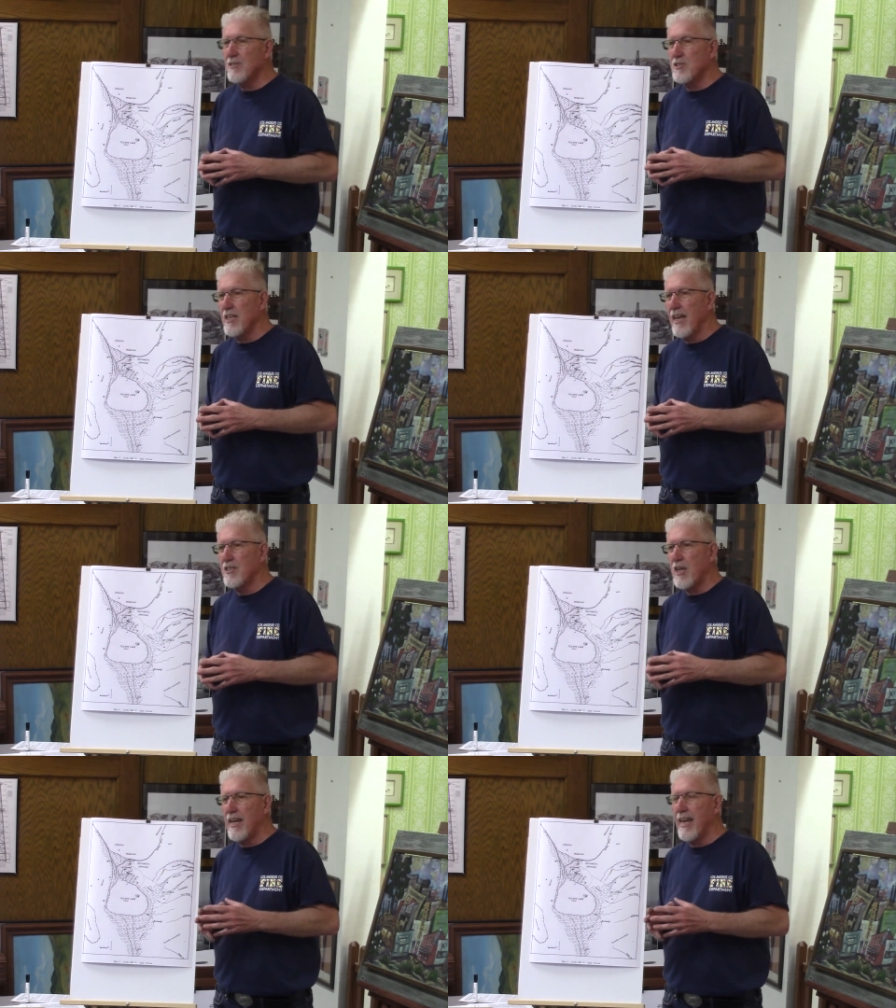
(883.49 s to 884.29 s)
C
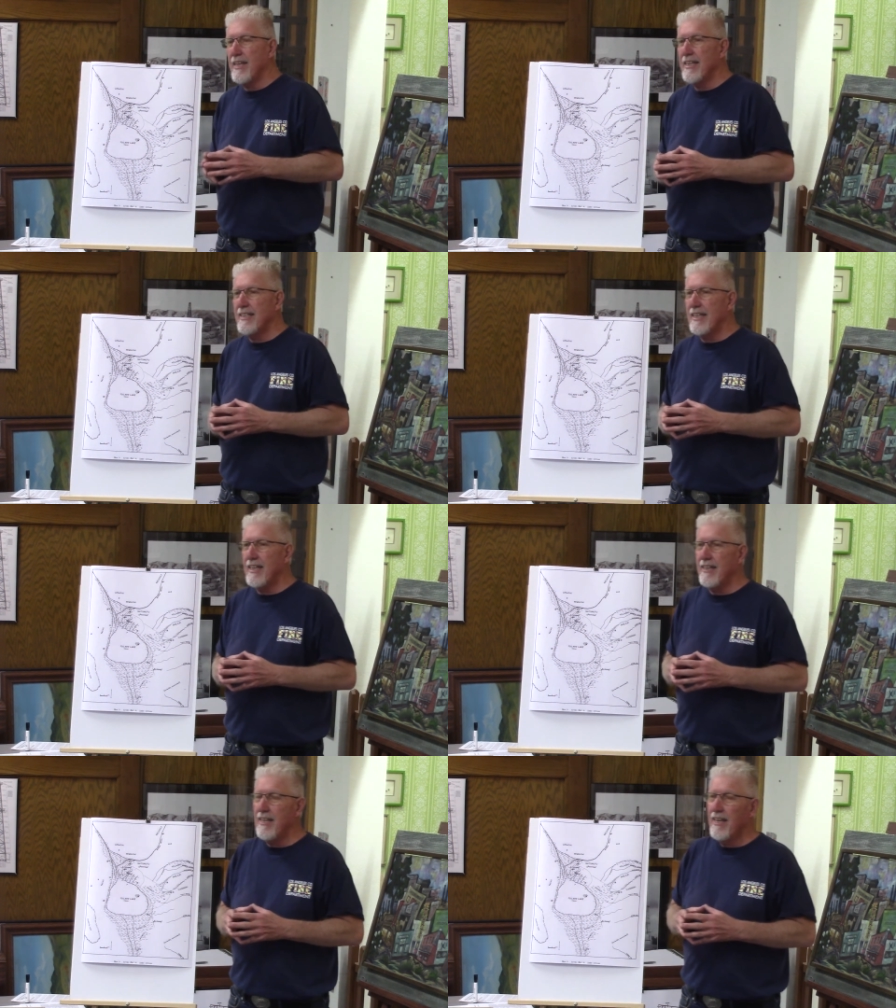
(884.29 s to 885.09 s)
H A N E
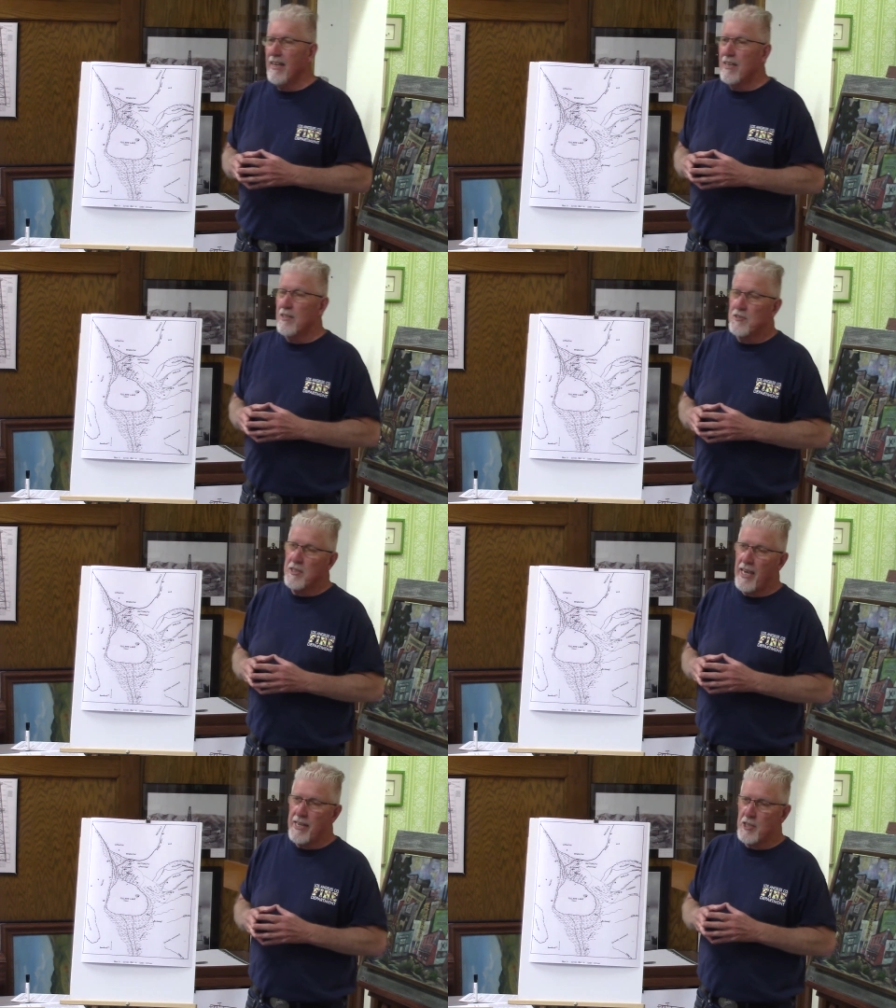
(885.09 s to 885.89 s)
T, C
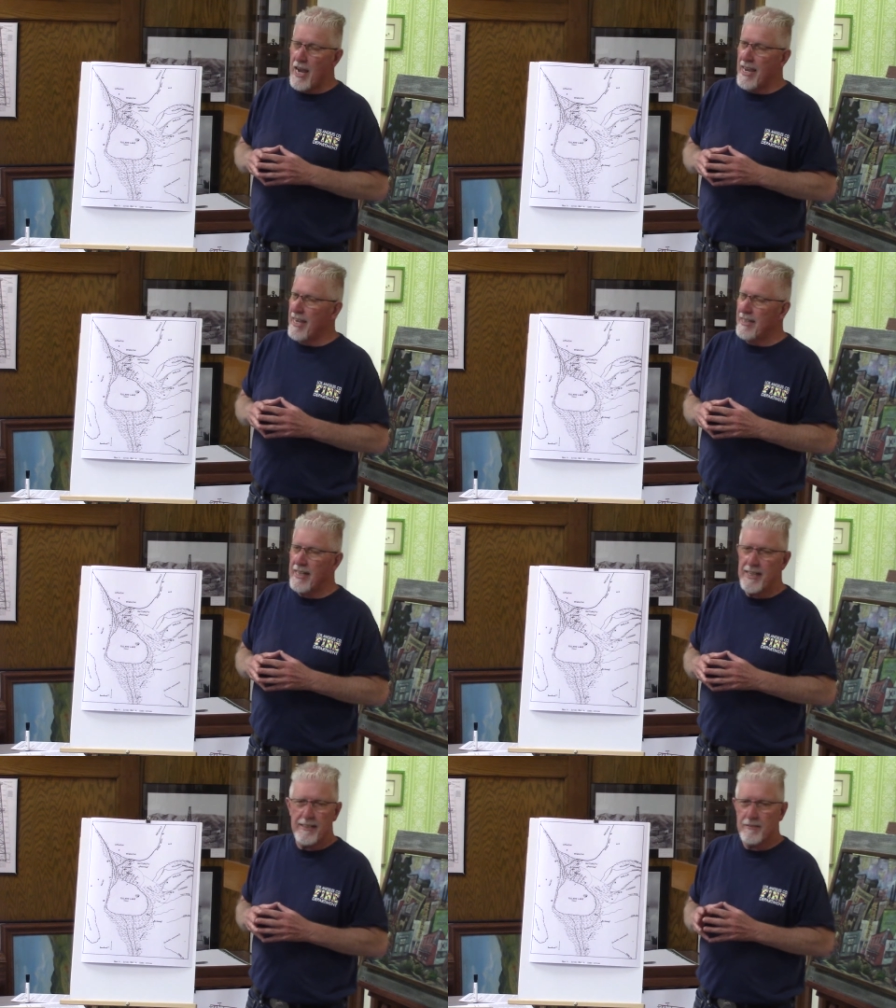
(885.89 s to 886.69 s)
H I N
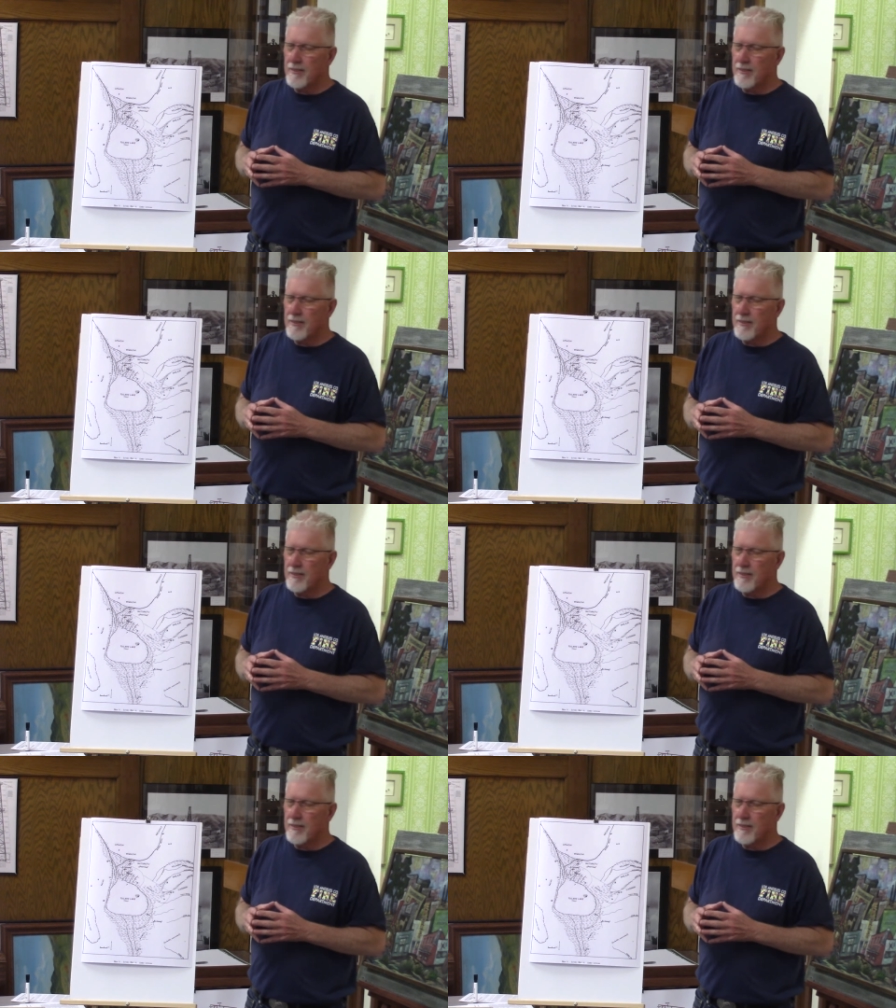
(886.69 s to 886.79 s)
E.